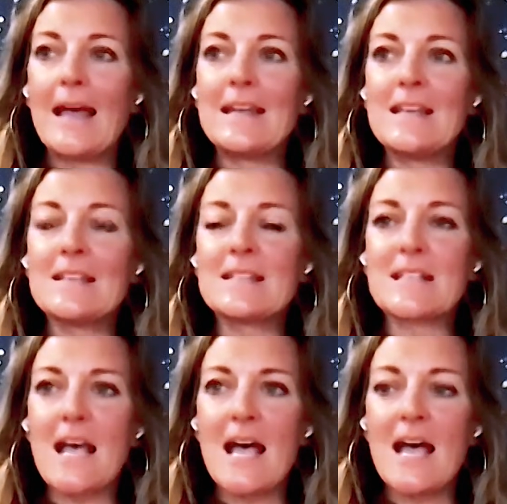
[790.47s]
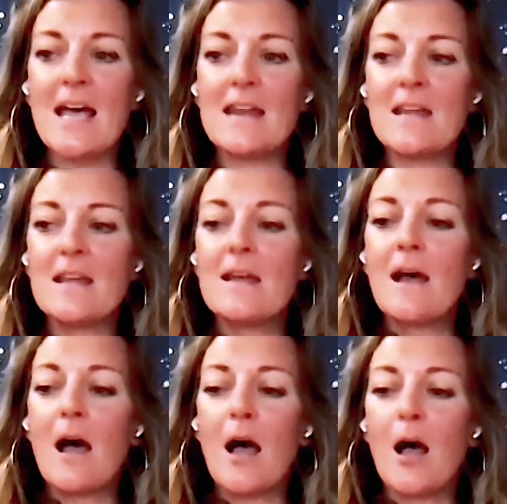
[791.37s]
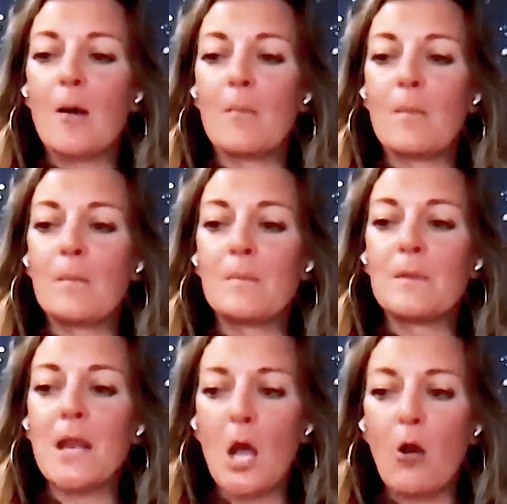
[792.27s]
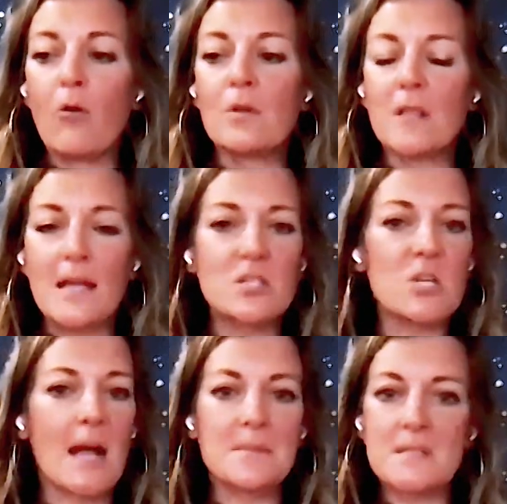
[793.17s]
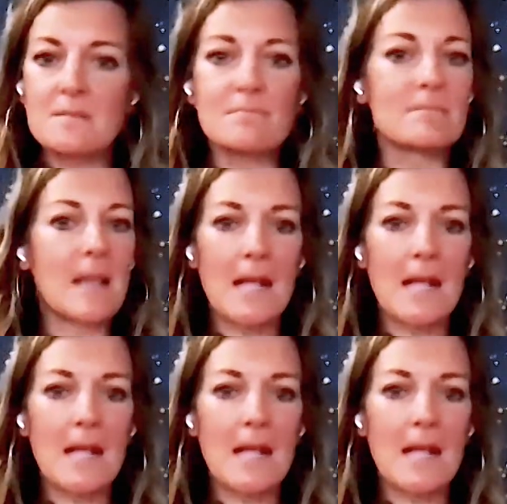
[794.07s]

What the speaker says: And he said, like, jobs,